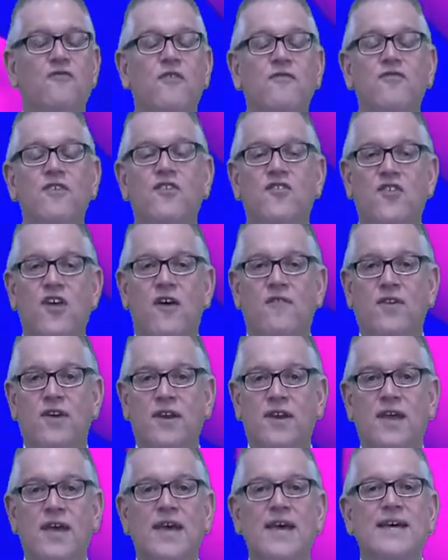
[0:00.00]

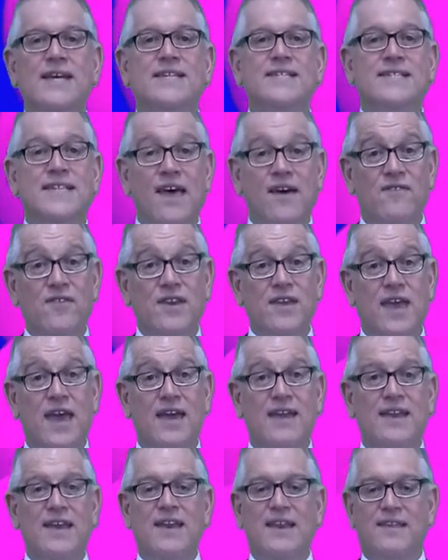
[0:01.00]
5778.